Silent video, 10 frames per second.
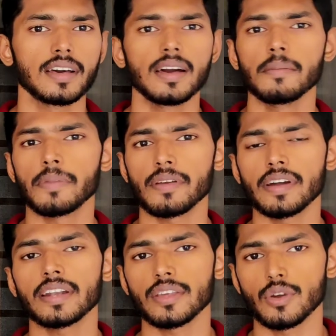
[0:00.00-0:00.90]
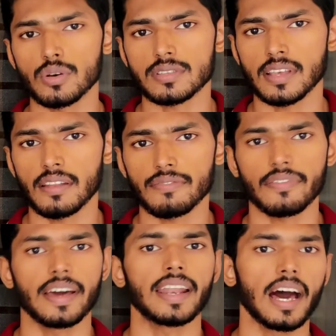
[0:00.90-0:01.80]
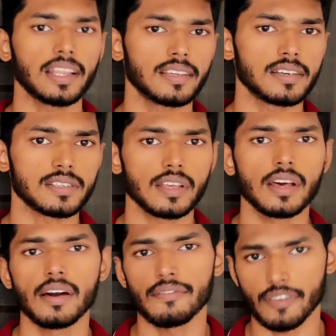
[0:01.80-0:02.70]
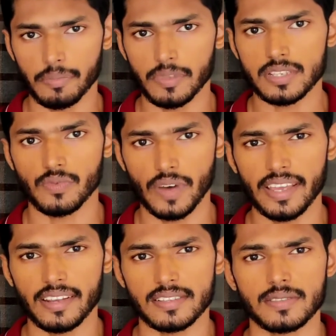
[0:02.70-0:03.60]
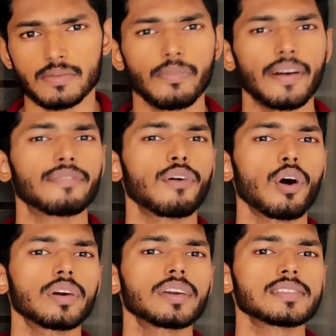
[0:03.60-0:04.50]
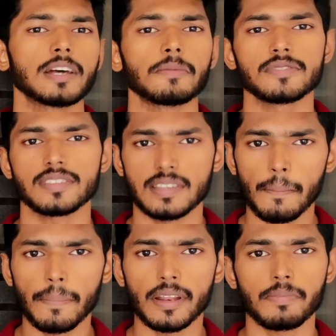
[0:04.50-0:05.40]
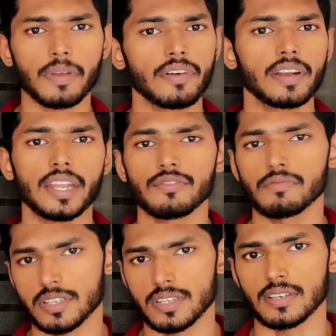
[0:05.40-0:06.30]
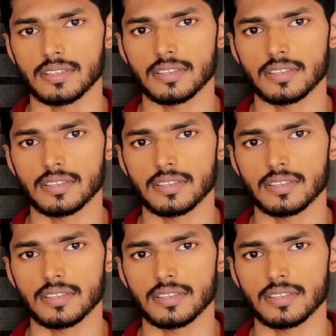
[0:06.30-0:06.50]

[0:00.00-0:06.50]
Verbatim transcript: Prevent yourself and others from this virus by following some simple preventive measures.